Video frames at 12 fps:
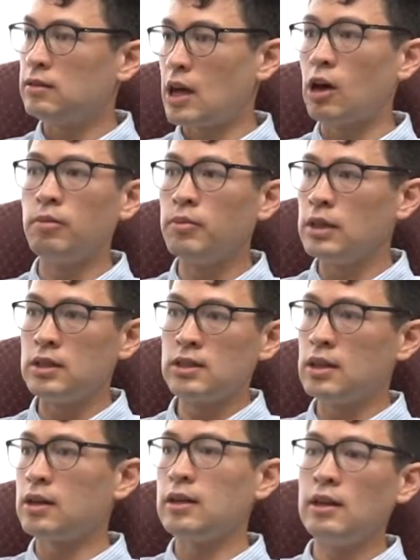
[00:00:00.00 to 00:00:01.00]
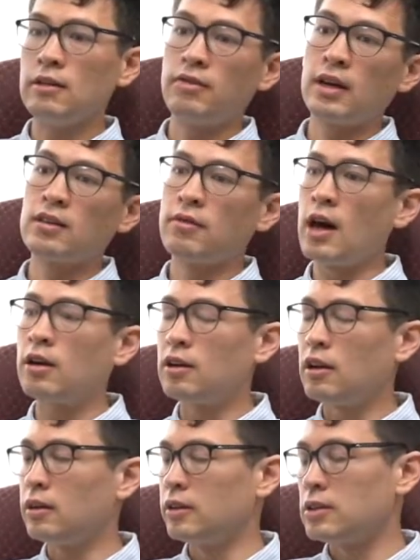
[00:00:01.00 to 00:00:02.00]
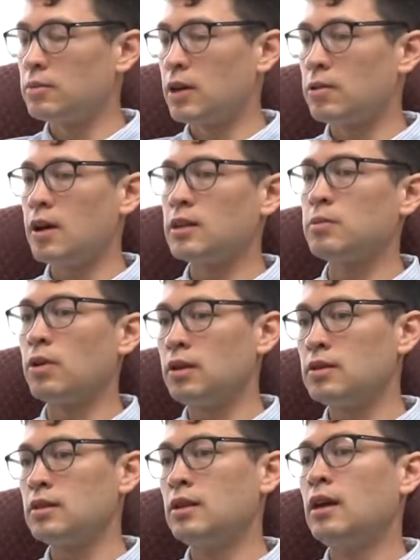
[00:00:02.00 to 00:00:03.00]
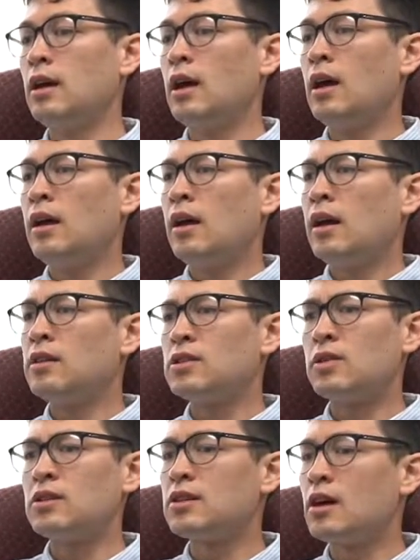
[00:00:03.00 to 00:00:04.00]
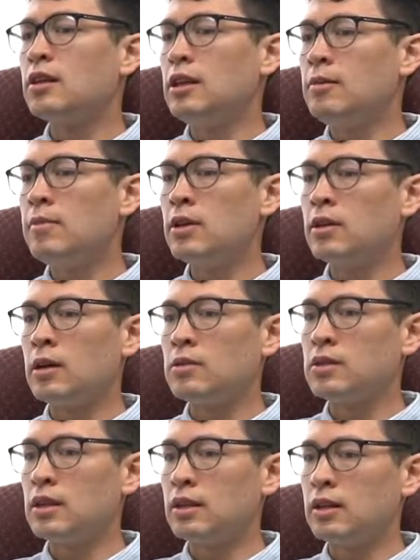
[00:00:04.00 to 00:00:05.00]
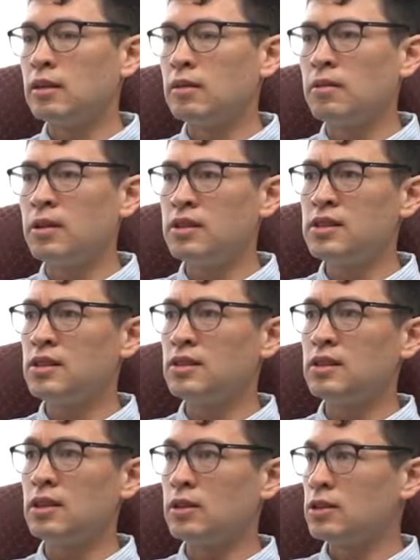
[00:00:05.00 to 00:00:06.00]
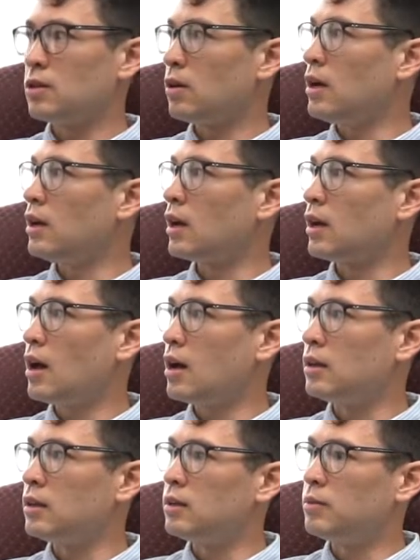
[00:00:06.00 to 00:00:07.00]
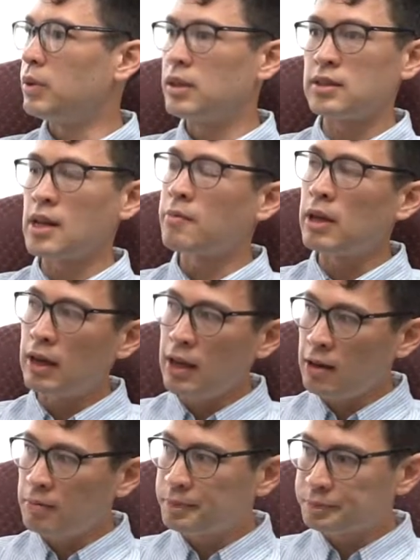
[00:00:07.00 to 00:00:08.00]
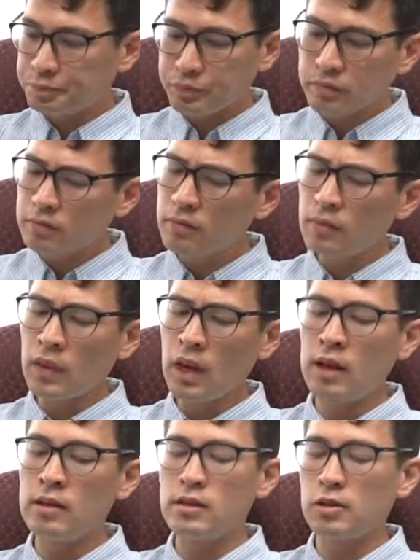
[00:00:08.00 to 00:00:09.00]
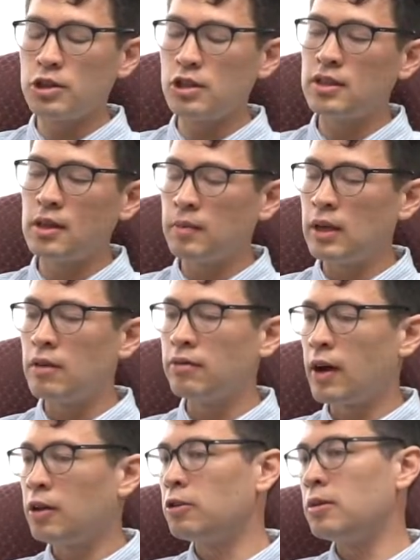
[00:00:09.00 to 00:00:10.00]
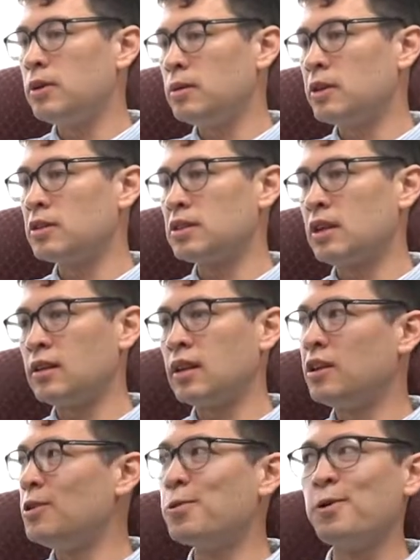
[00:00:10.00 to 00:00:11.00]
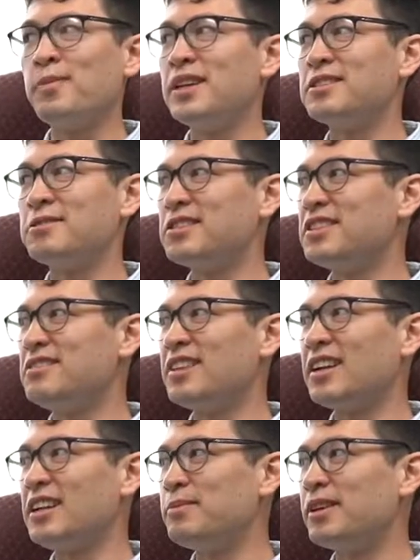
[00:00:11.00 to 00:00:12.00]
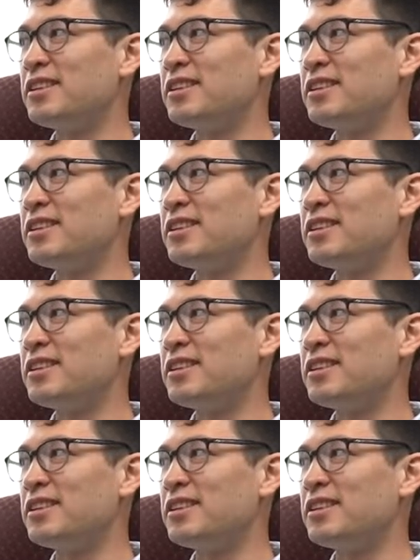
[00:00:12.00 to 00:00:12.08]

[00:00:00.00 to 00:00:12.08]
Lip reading: help me study the effect of alcoholism on rats' brains." And so I saw the email and I was thinking, well, this is, it's great, I got it, but it's not my name. And so she sent me a follow-up email saying that you weren't meant to receive that email.